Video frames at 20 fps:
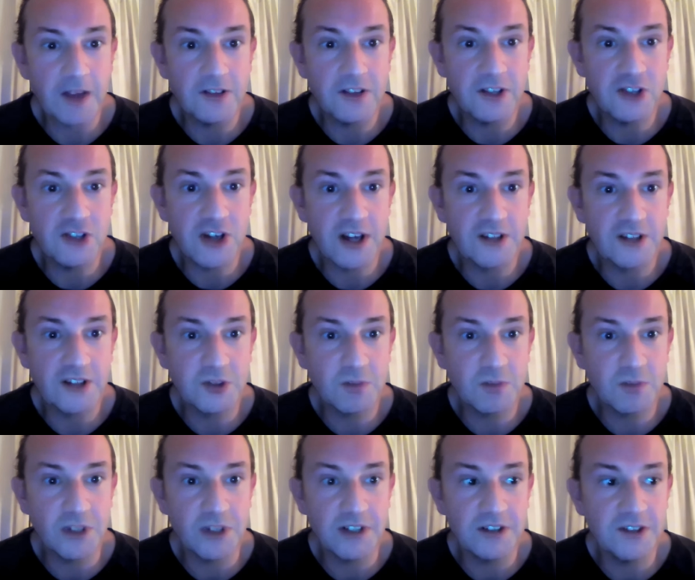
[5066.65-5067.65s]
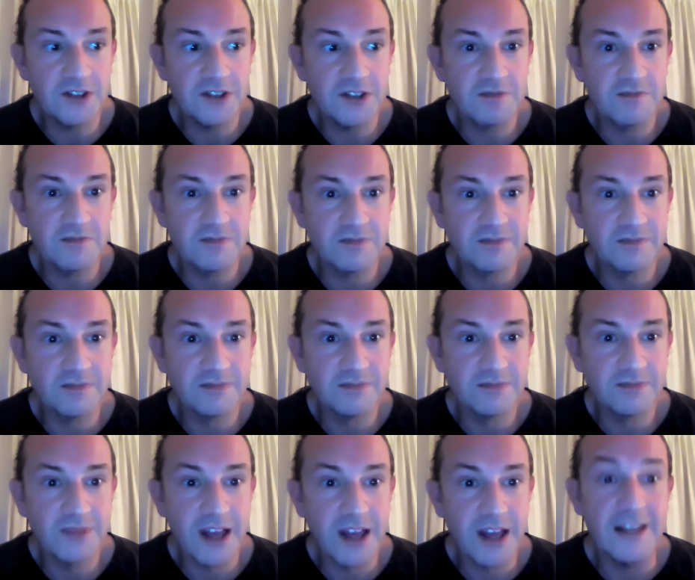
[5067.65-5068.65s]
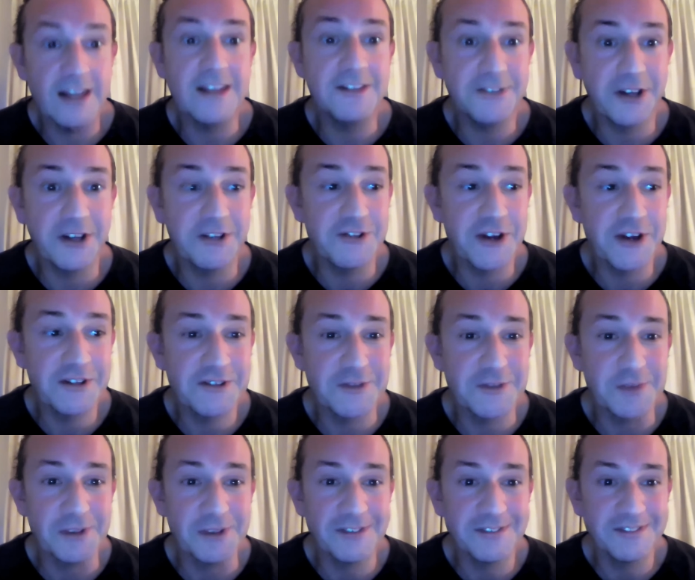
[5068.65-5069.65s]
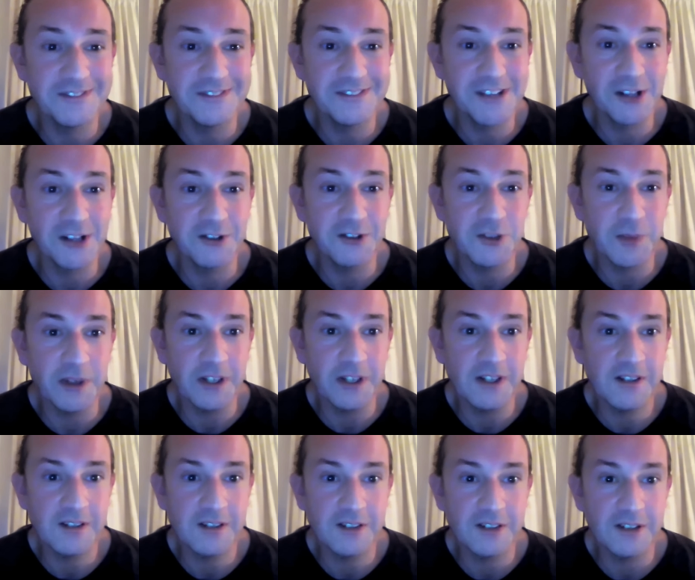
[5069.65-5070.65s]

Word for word: digest, but it's it is digestible ultimately.